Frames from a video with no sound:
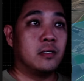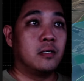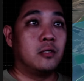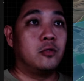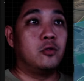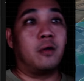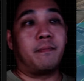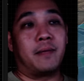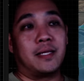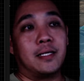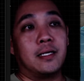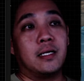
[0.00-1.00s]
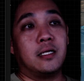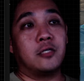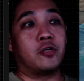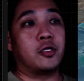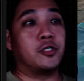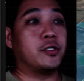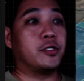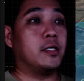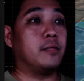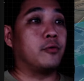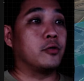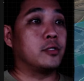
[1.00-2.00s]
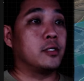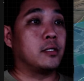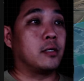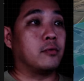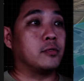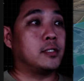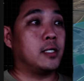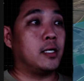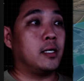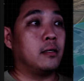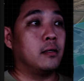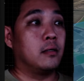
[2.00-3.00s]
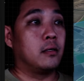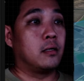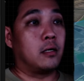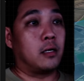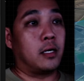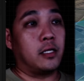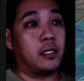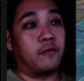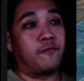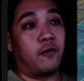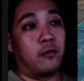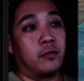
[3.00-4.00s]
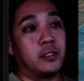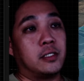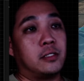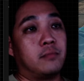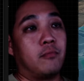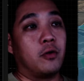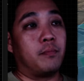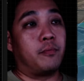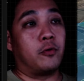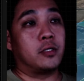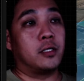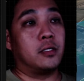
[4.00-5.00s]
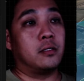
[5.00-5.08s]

not particularly strategically important, I would say. I think the forest is more important.